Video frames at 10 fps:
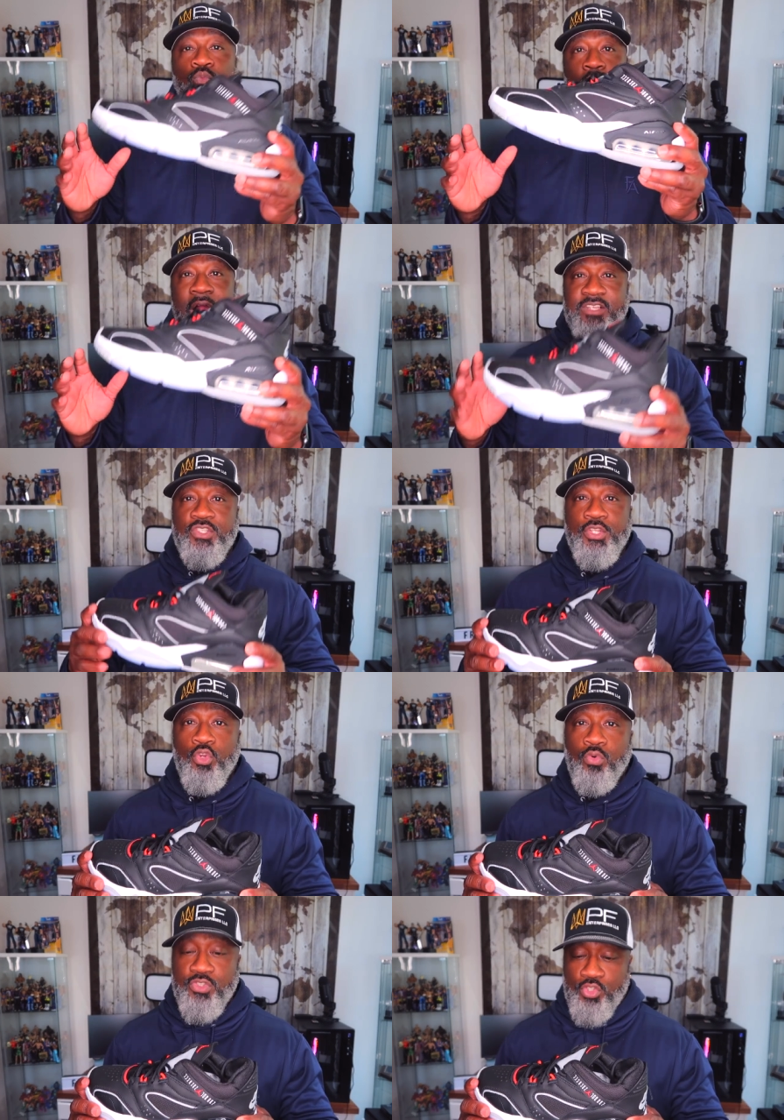We'll actually
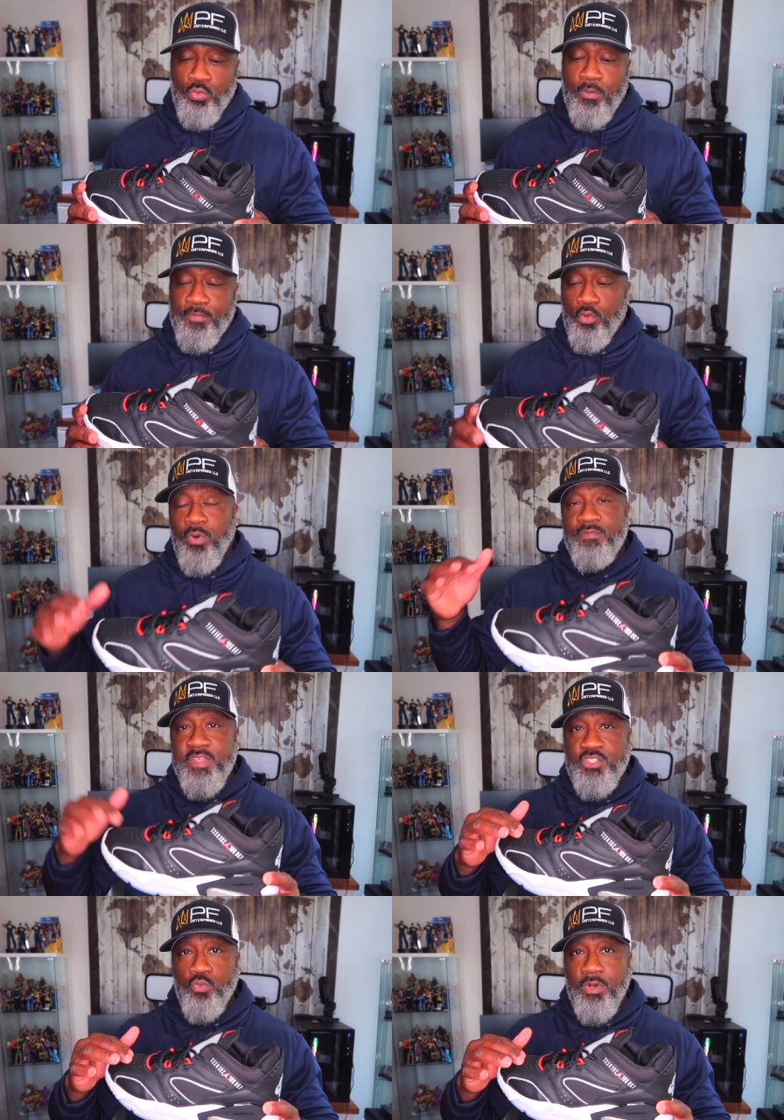do a shoe review of
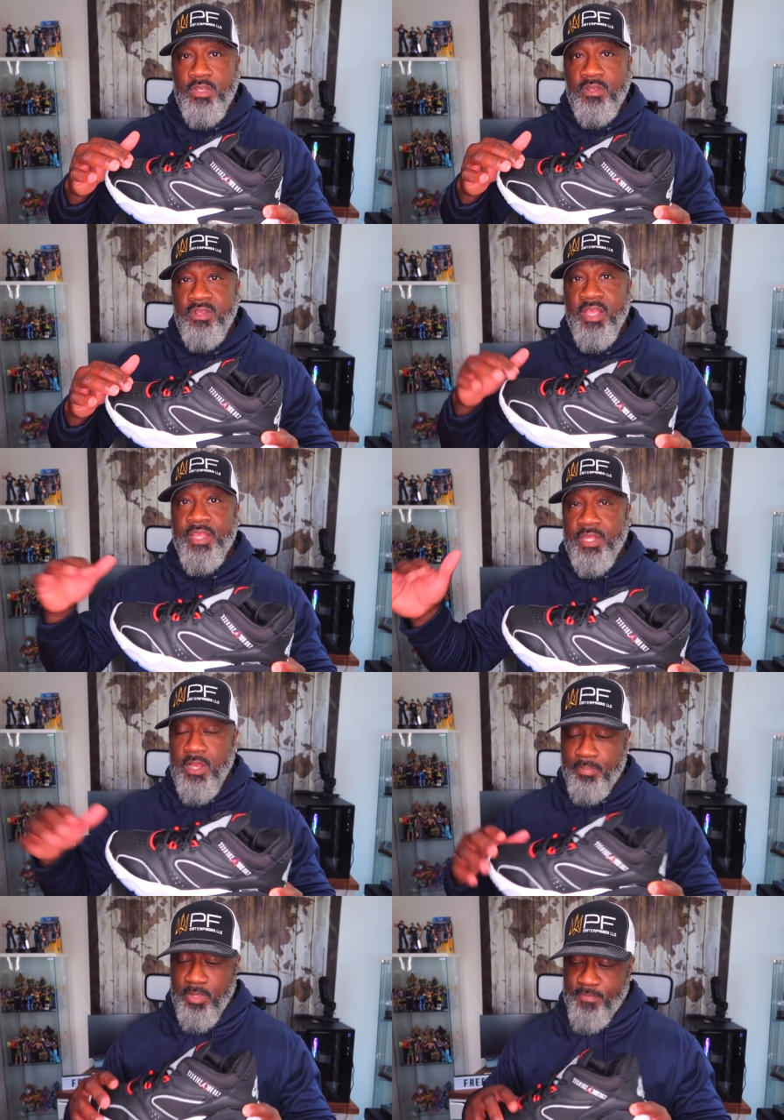this one and a
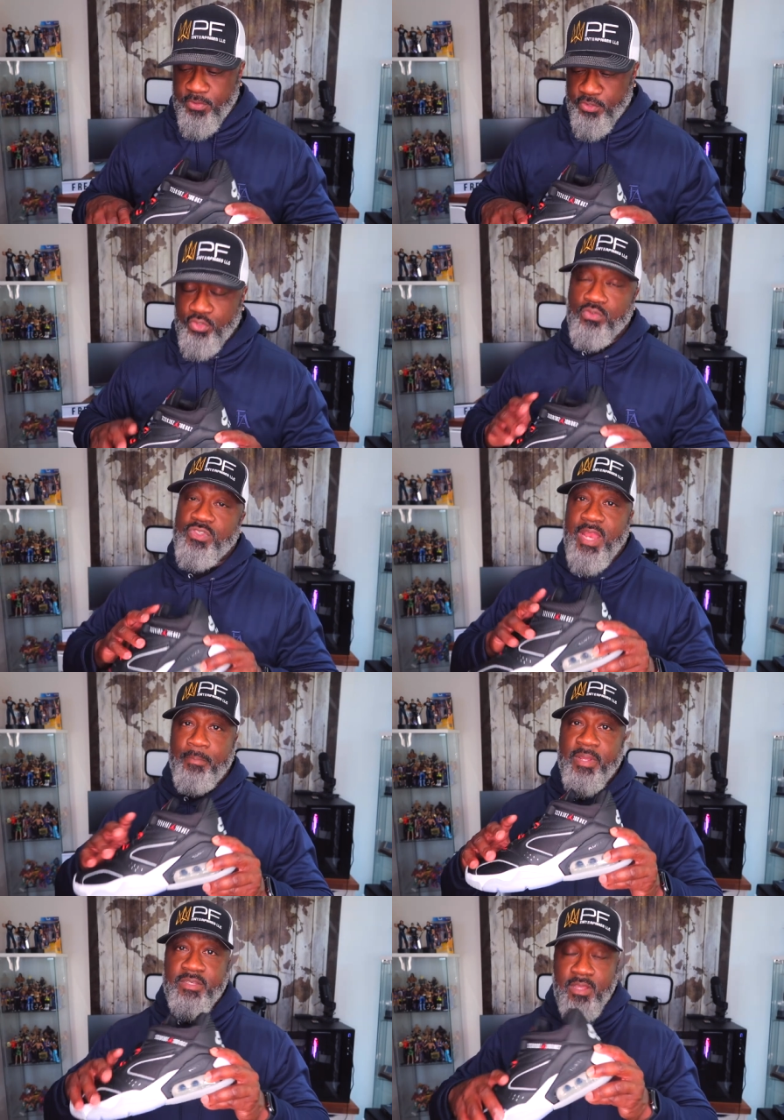couple of other shoes that I
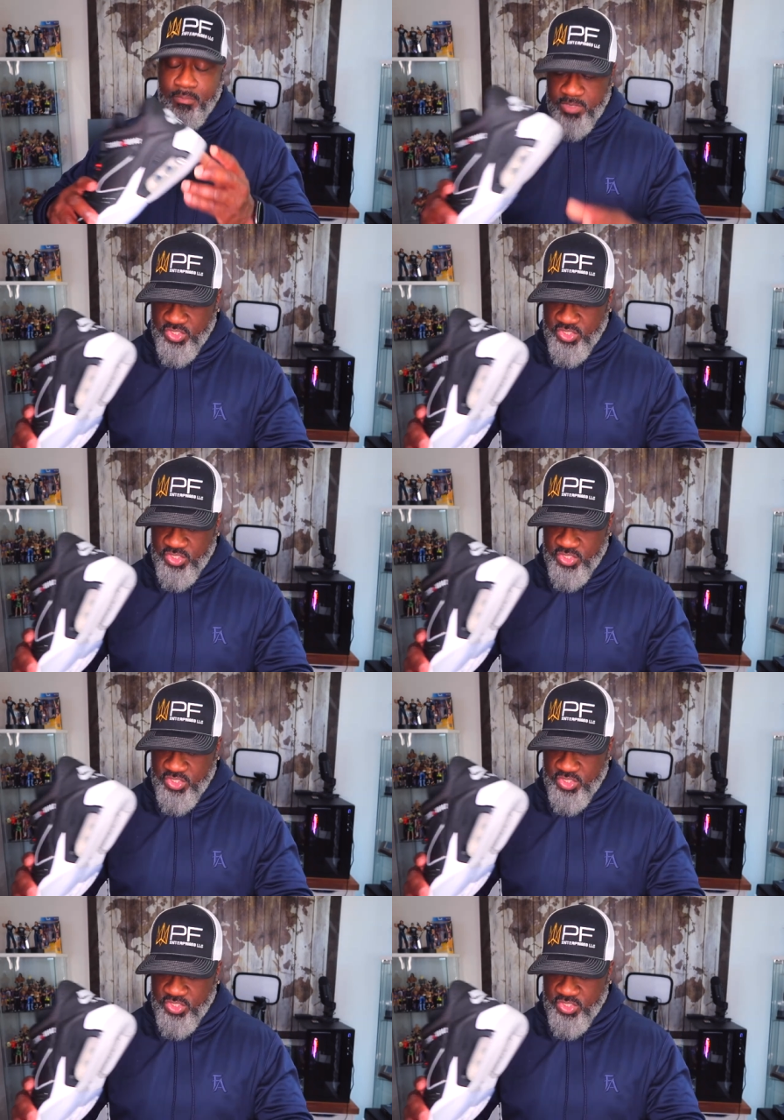picked up.